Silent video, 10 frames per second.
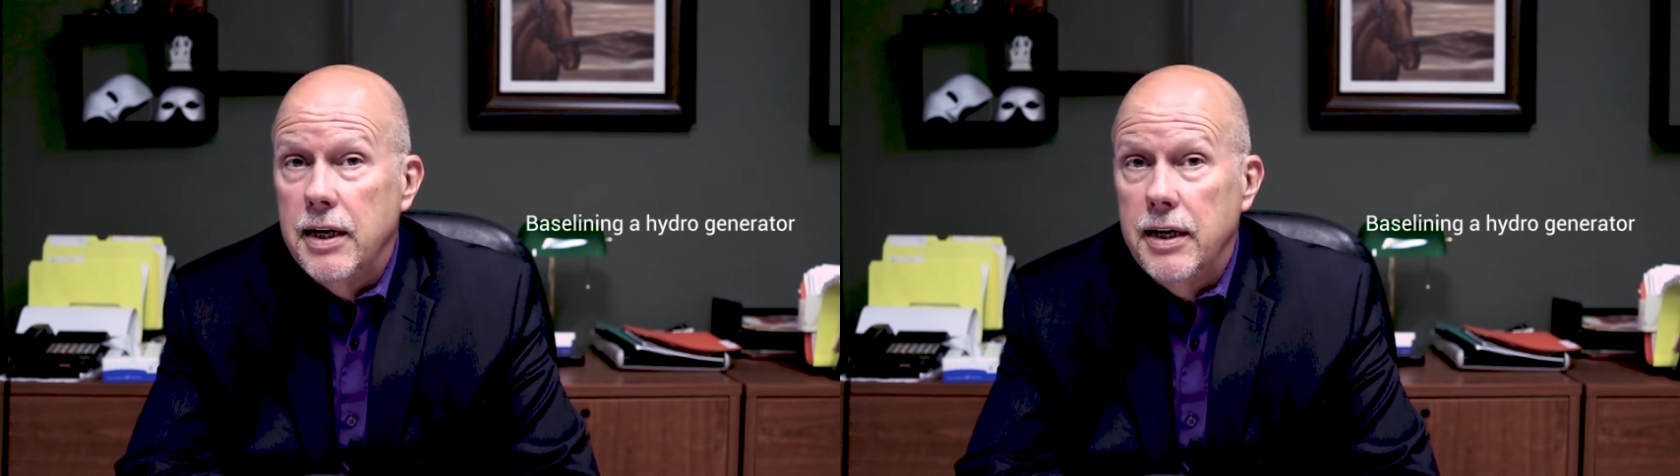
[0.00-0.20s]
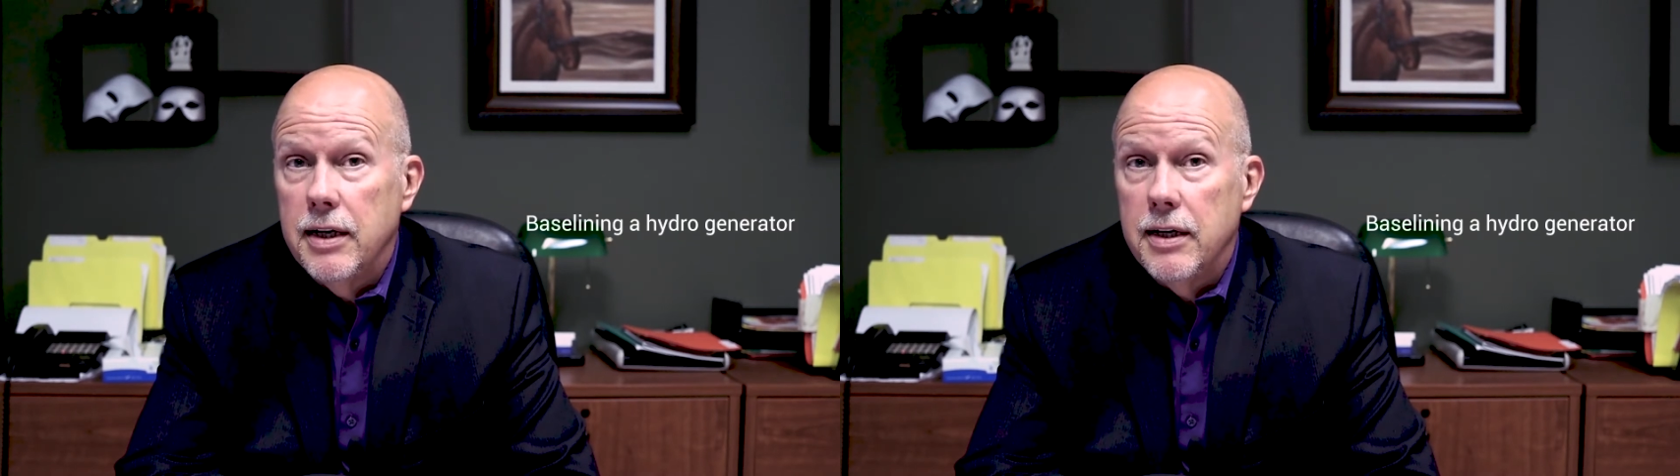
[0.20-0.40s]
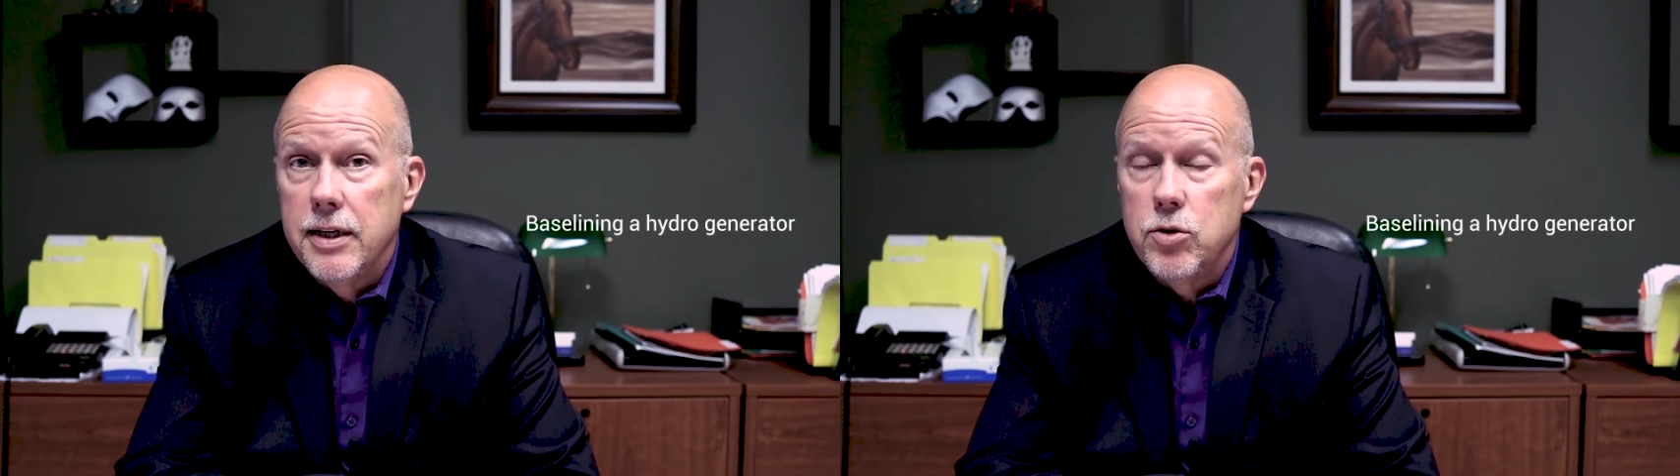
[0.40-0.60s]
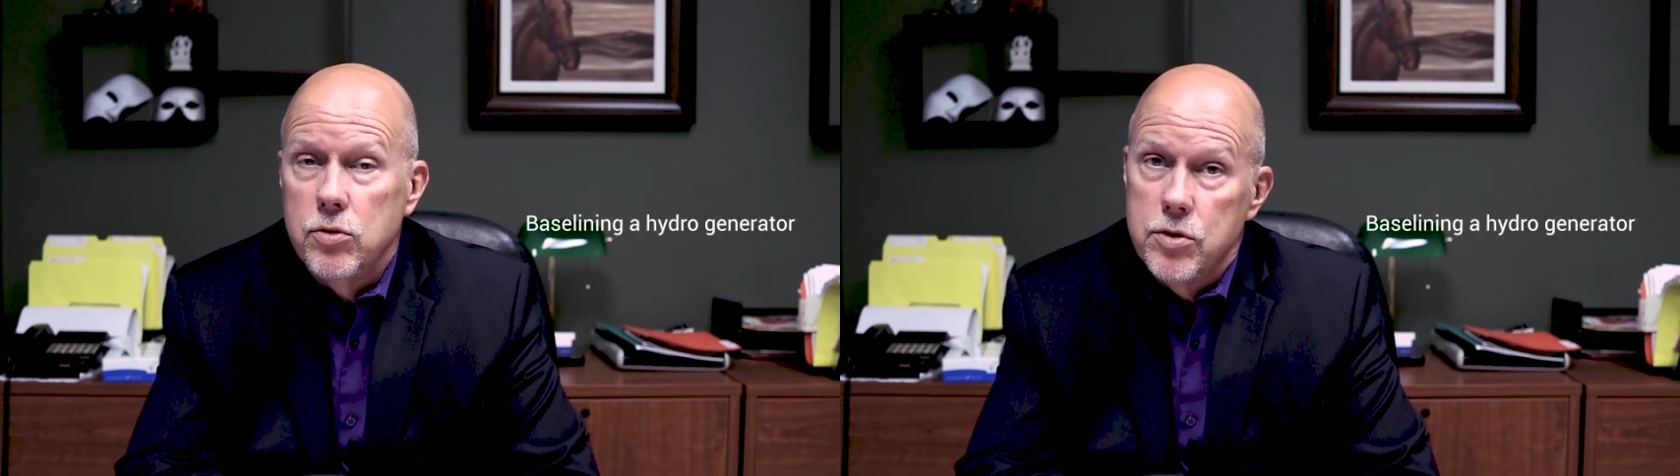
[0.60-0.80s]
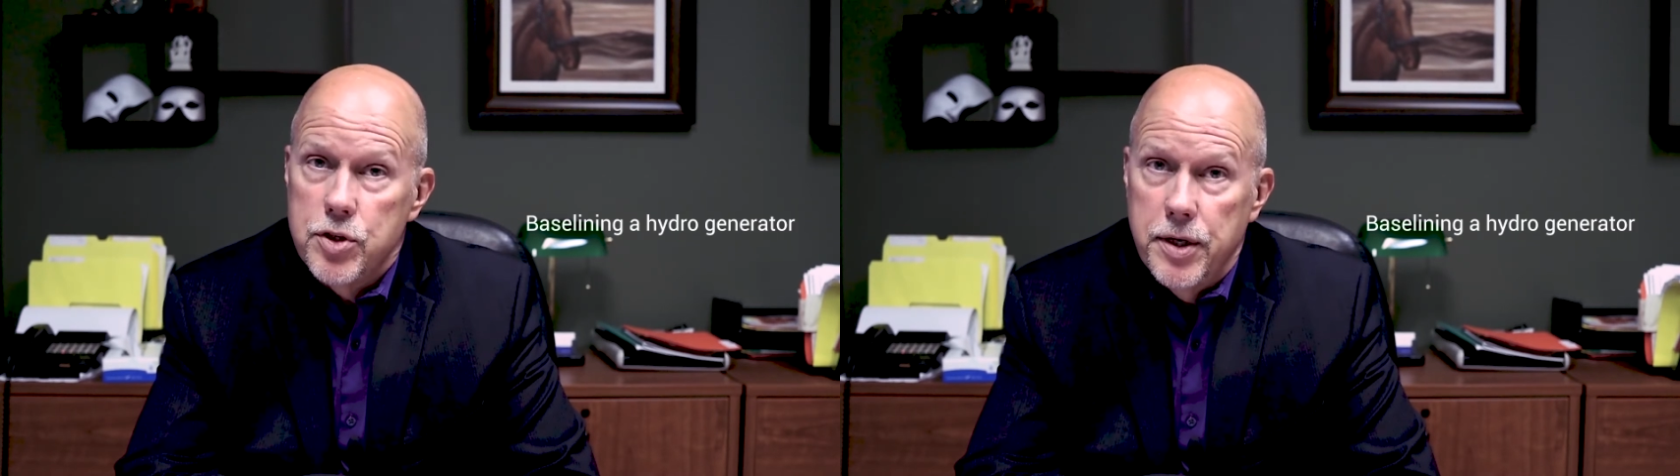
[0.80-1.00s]
a
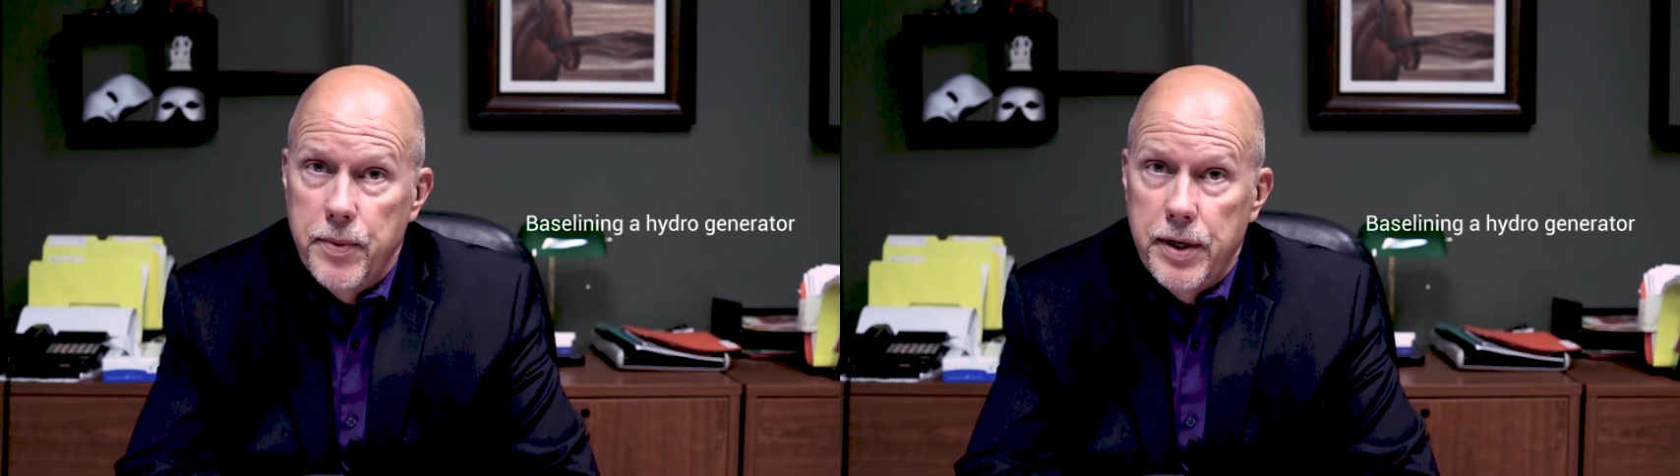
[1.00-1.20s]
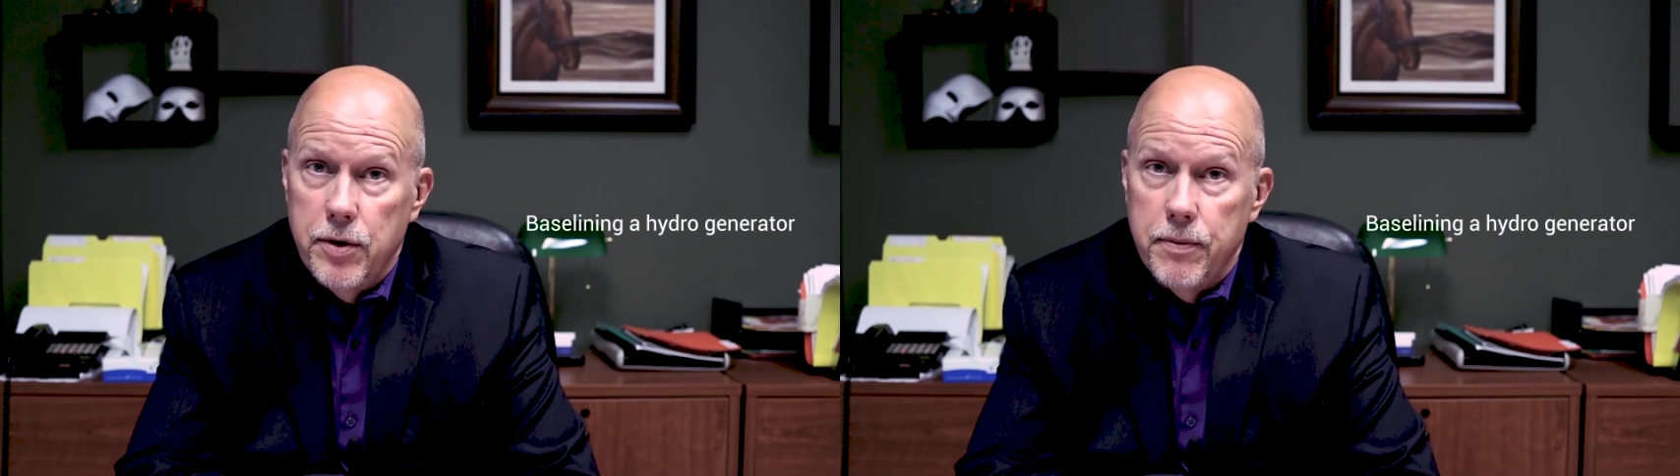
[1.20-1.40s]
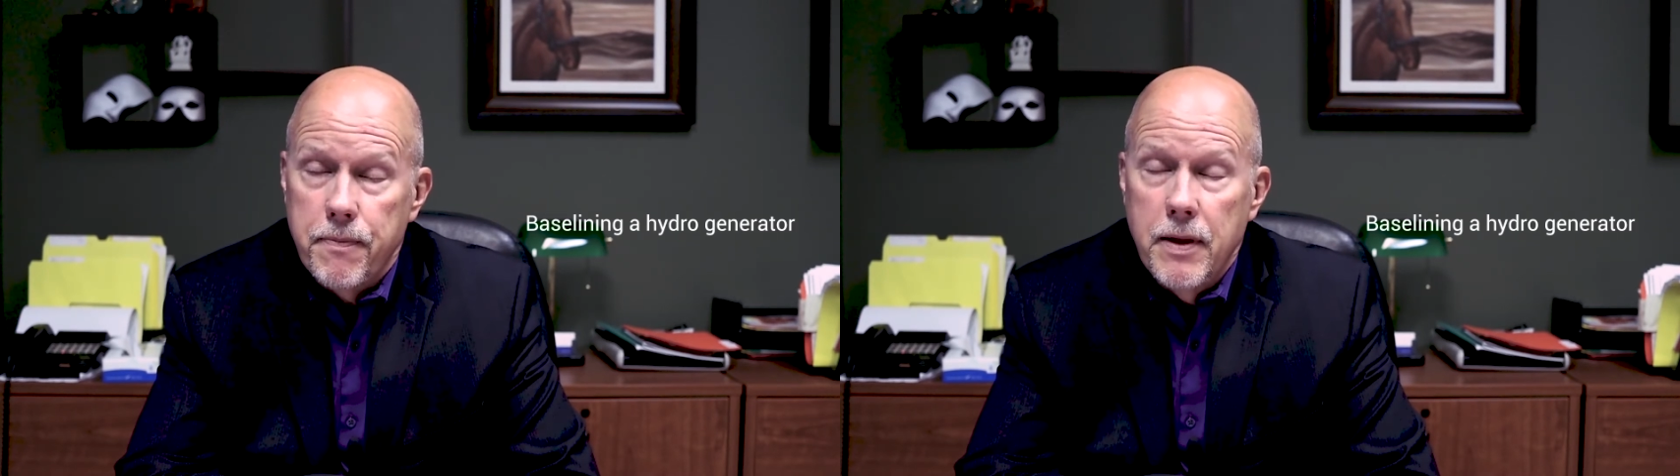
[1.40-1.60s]
hydro generator.